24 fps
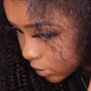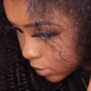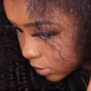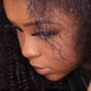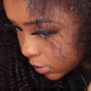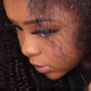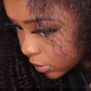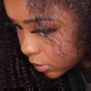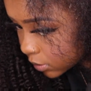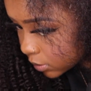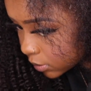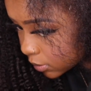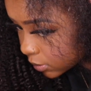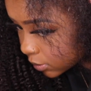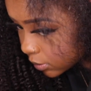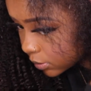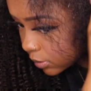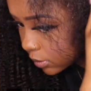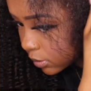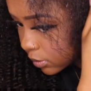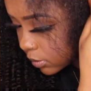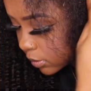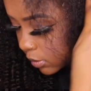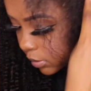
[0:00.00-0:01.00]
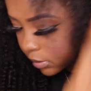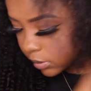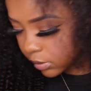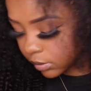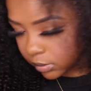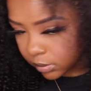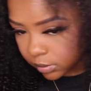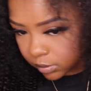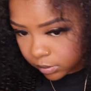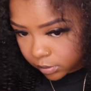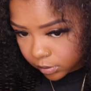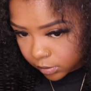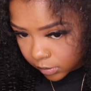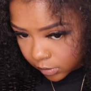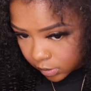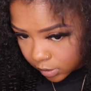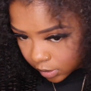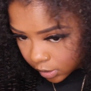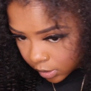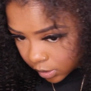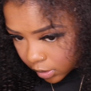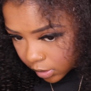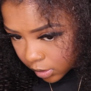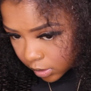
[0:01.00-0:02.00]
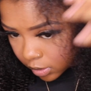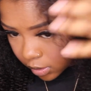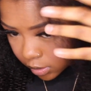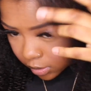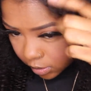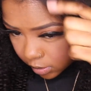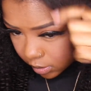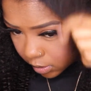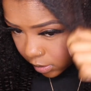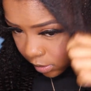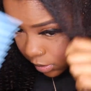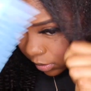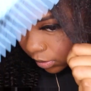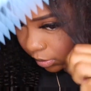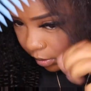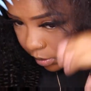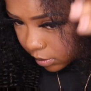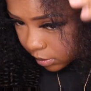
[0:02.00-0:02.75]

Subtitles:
No one is speaking in this clip.